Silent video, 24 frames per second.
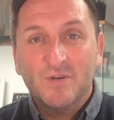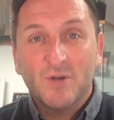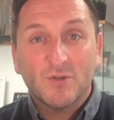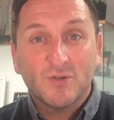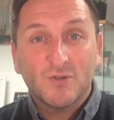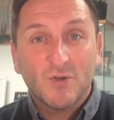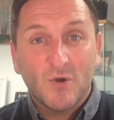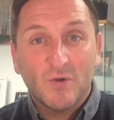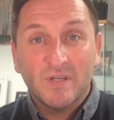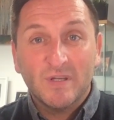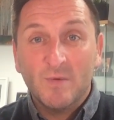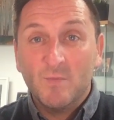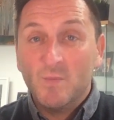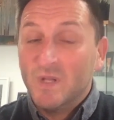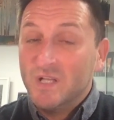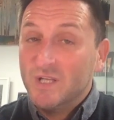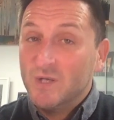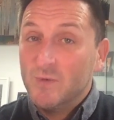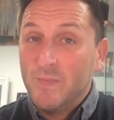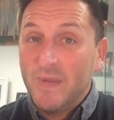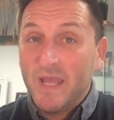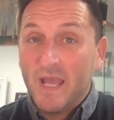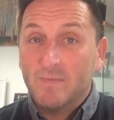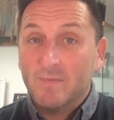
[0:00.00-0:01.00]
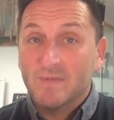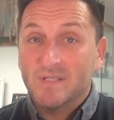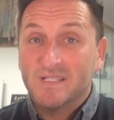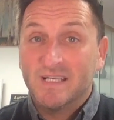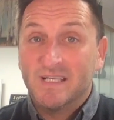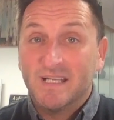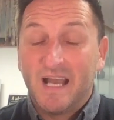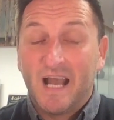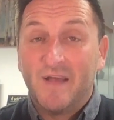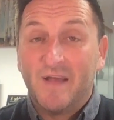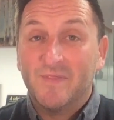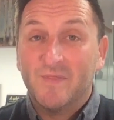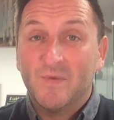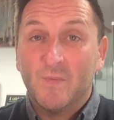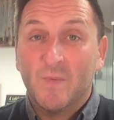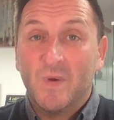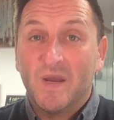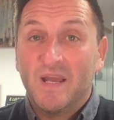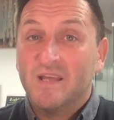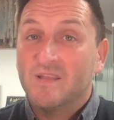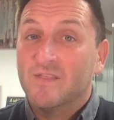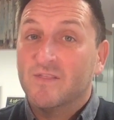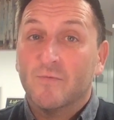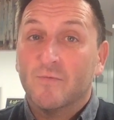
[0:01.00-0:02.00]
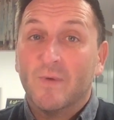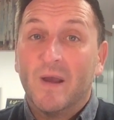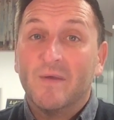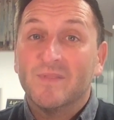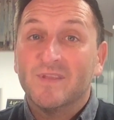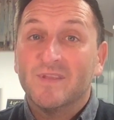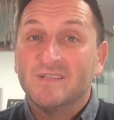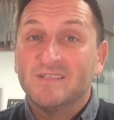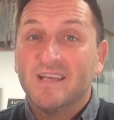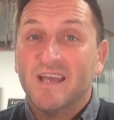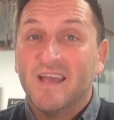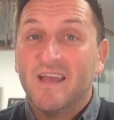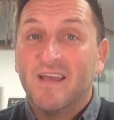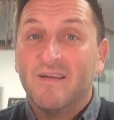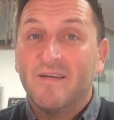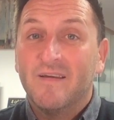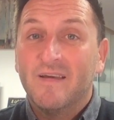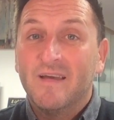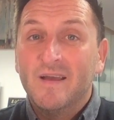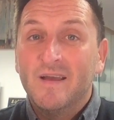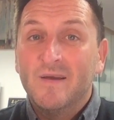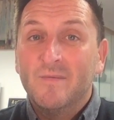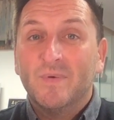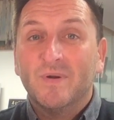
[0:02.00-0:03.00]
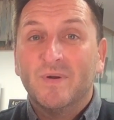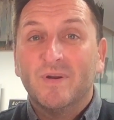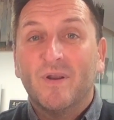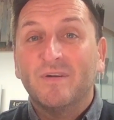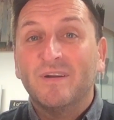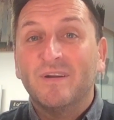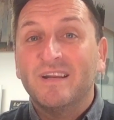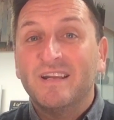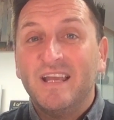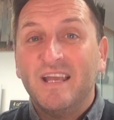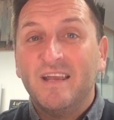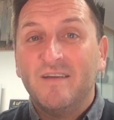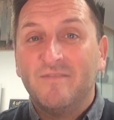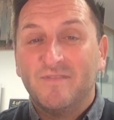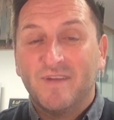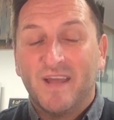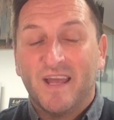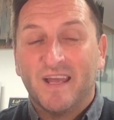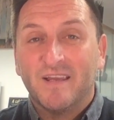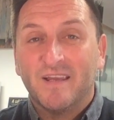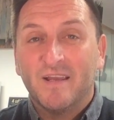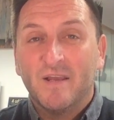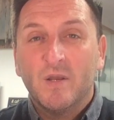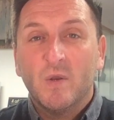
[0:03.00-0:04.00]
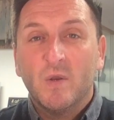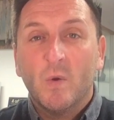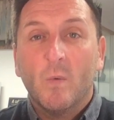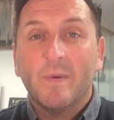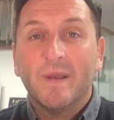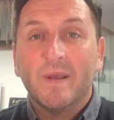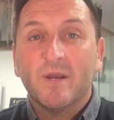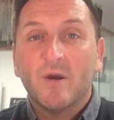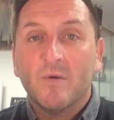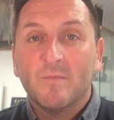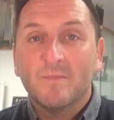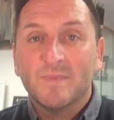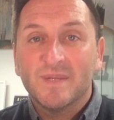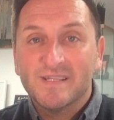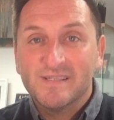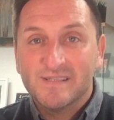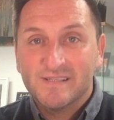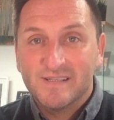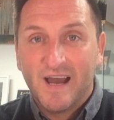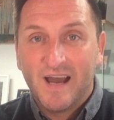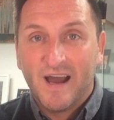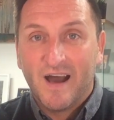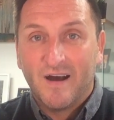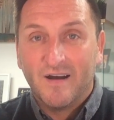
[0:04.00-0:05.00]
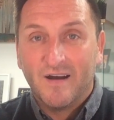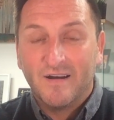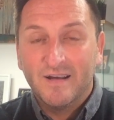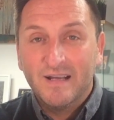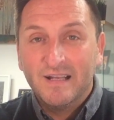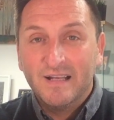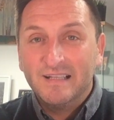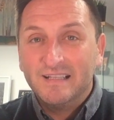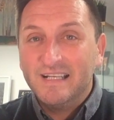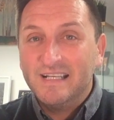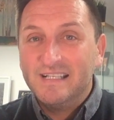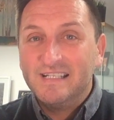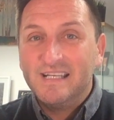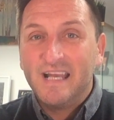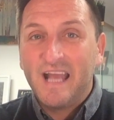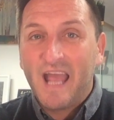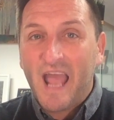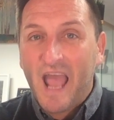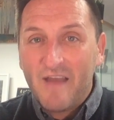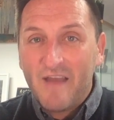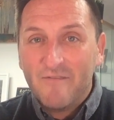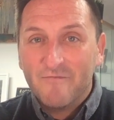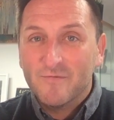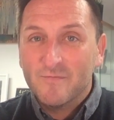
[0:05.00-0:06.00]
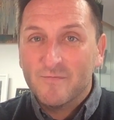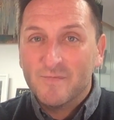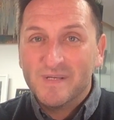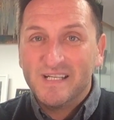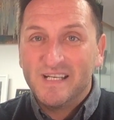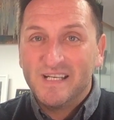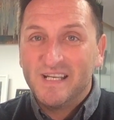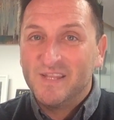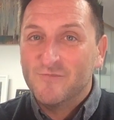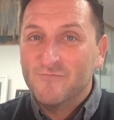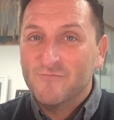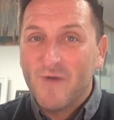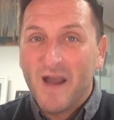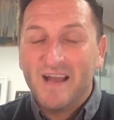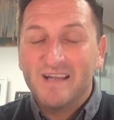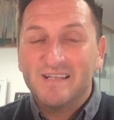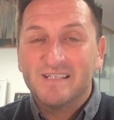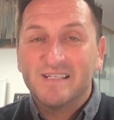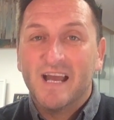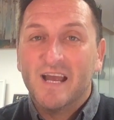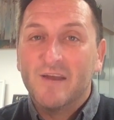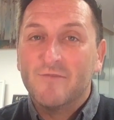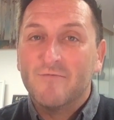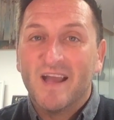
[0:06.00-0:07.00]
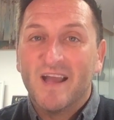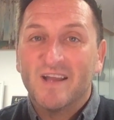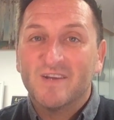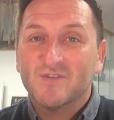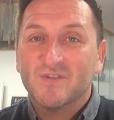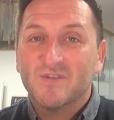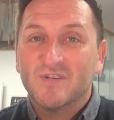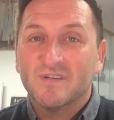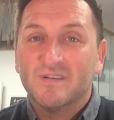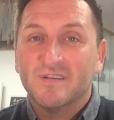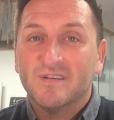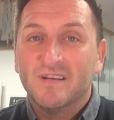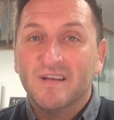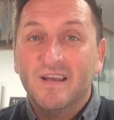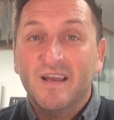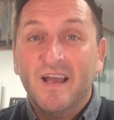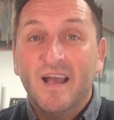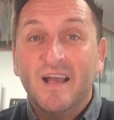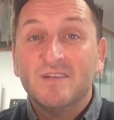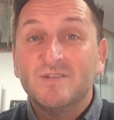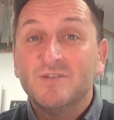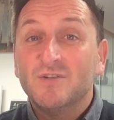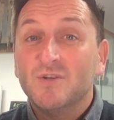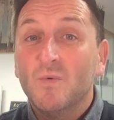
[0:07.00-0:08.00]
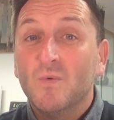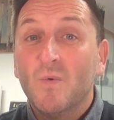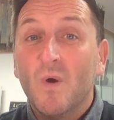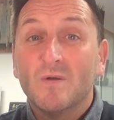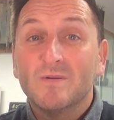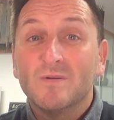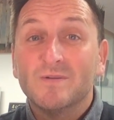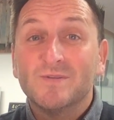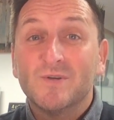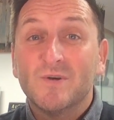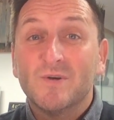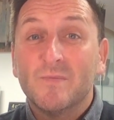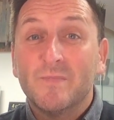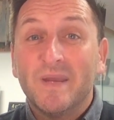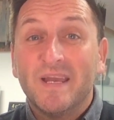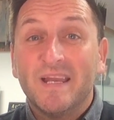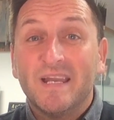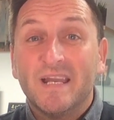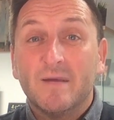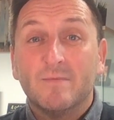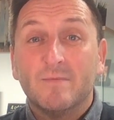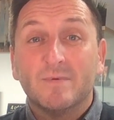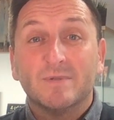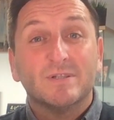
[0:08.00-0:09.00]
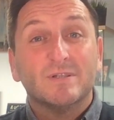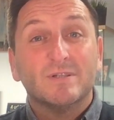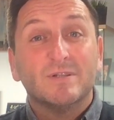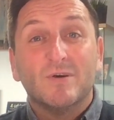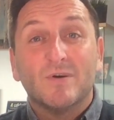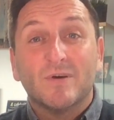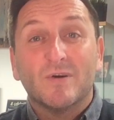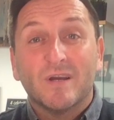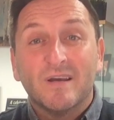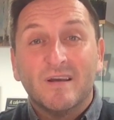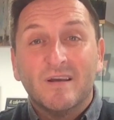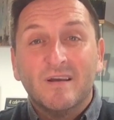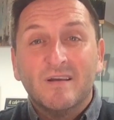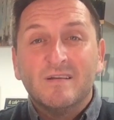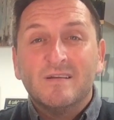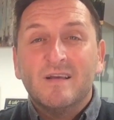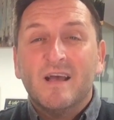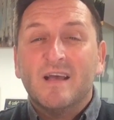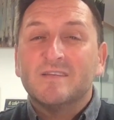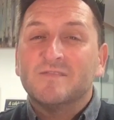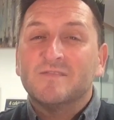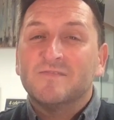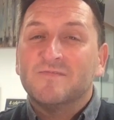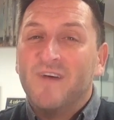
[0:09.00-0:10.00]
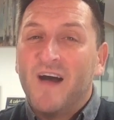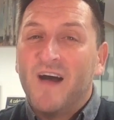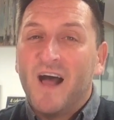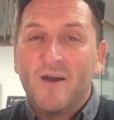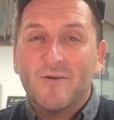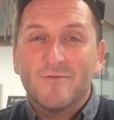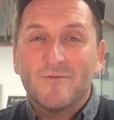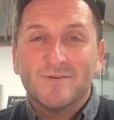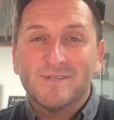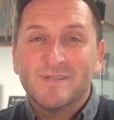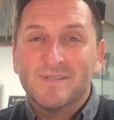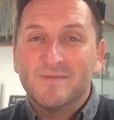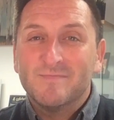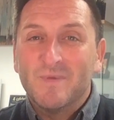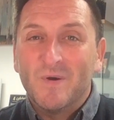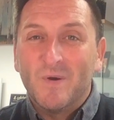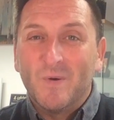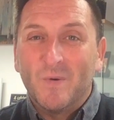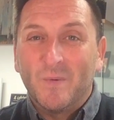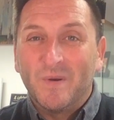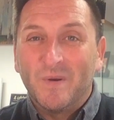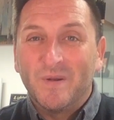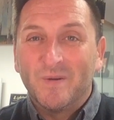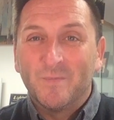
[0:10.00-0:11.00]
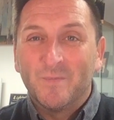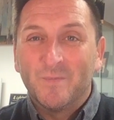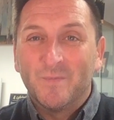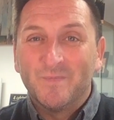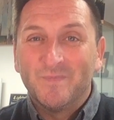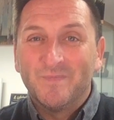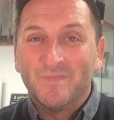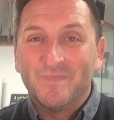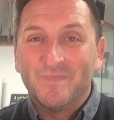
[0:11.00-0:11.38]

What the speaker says: Not only will you be able to guide the way throughout the day, but on an evening, you'll become the star, leading everybody in the right direction, and you also being able to look as far as the moon.